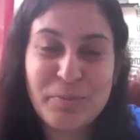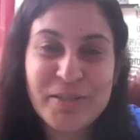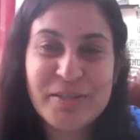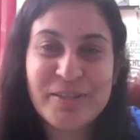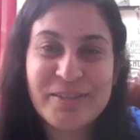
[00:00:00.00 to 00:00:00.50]

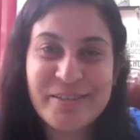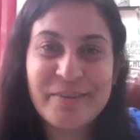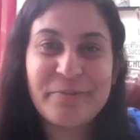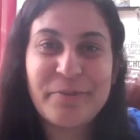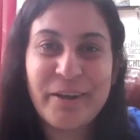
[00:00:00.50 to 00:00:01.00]
much,
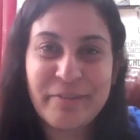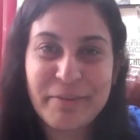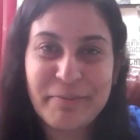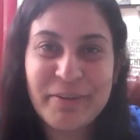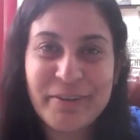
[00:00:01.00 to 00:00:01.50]
Alzira, for
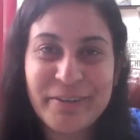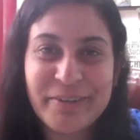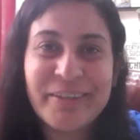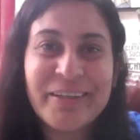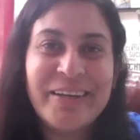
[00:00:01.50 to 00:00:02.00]
having me
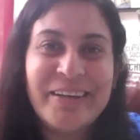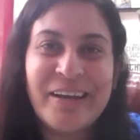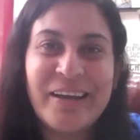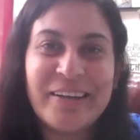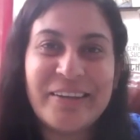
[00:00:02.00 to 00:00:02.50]
here.
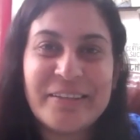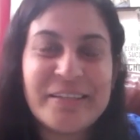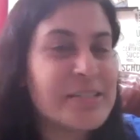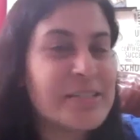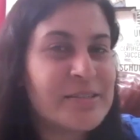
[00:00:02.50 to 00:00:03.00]
And
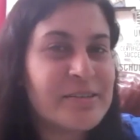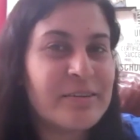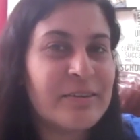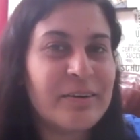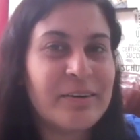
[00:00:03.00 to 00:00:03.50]
this
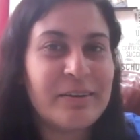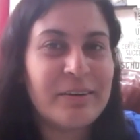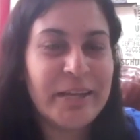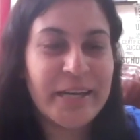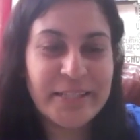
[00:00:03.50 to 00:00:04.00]

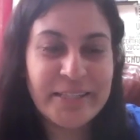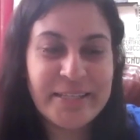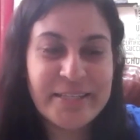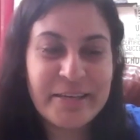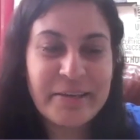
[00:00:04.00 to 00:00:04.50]
let
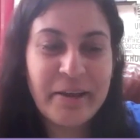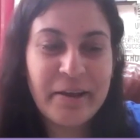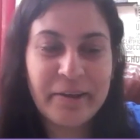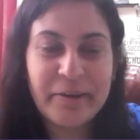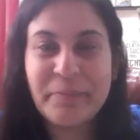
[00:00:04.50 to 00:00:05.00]
this
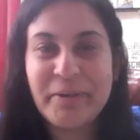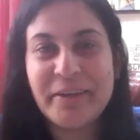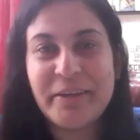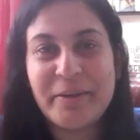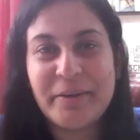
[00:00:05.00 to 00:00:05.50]
era in
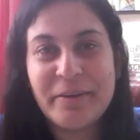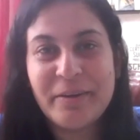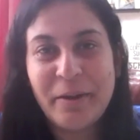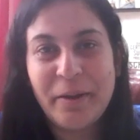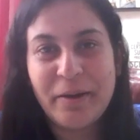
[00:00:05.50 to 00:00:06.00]
making
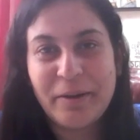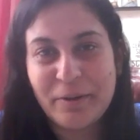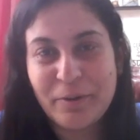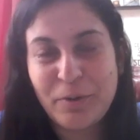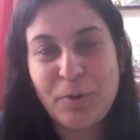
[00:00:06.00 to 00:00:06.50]

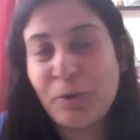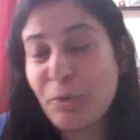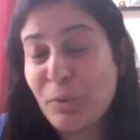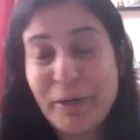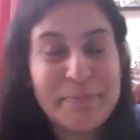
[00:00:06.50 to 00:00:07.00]

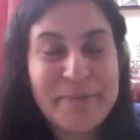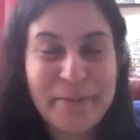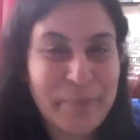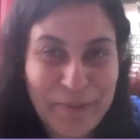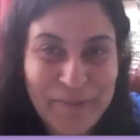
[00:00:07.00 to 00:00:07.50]
grow leaps
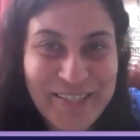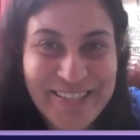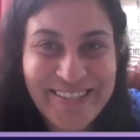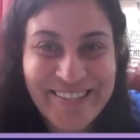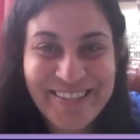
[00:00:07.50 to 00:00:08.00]
and bounds.